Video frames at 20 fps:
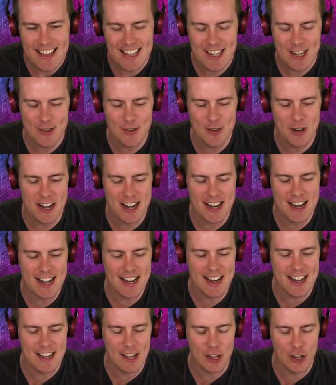You
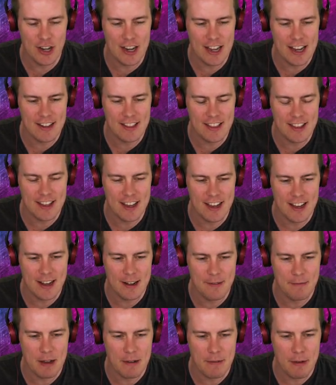uh, you need the
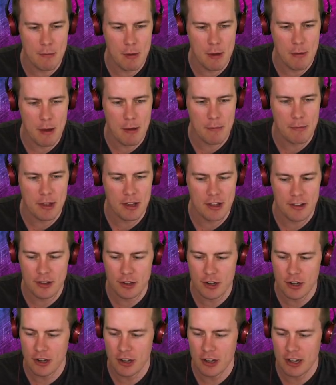um, um, um, um the
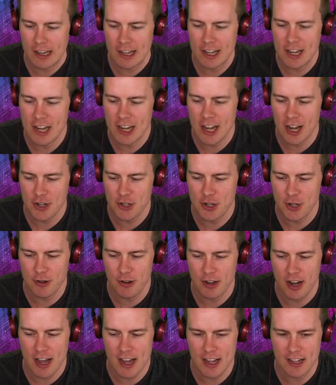the con concussion
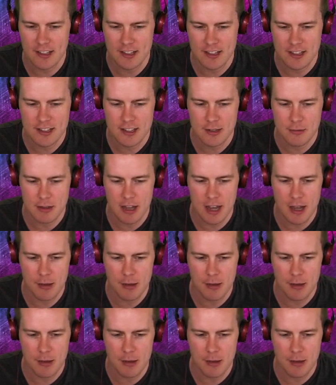grenades to be